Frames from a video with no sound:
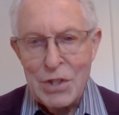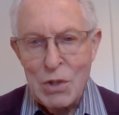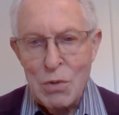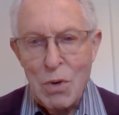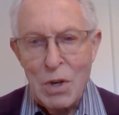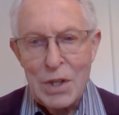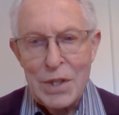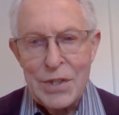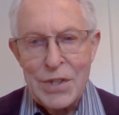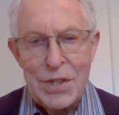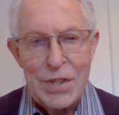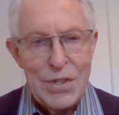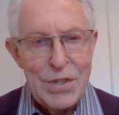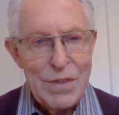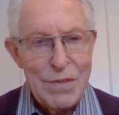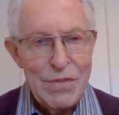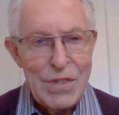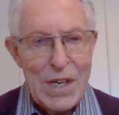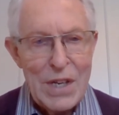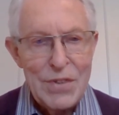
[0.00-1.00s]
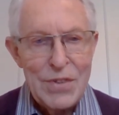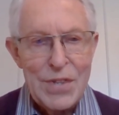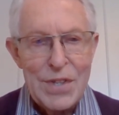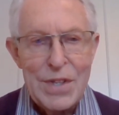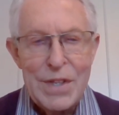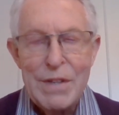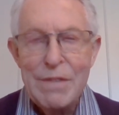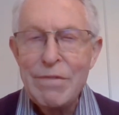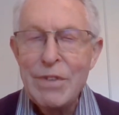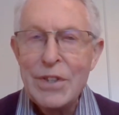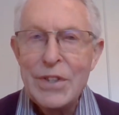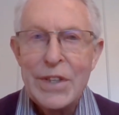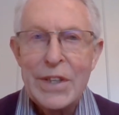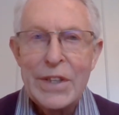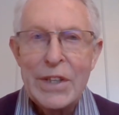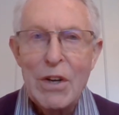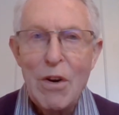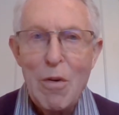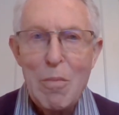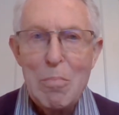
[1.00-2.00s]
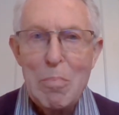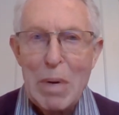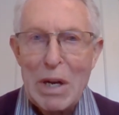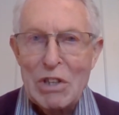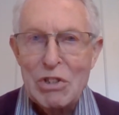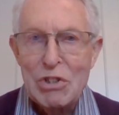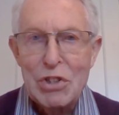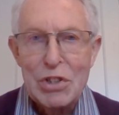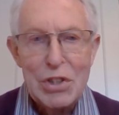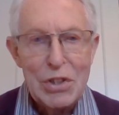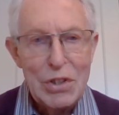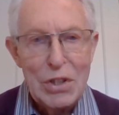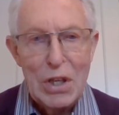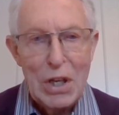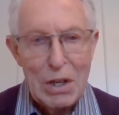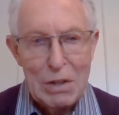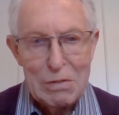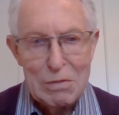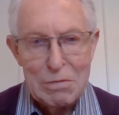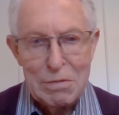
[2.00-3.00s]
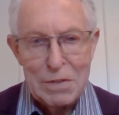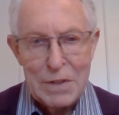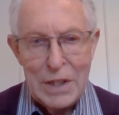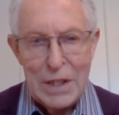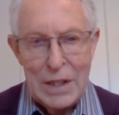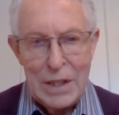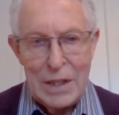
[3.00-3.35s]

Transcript: qualities of sensitivity, compassion and love,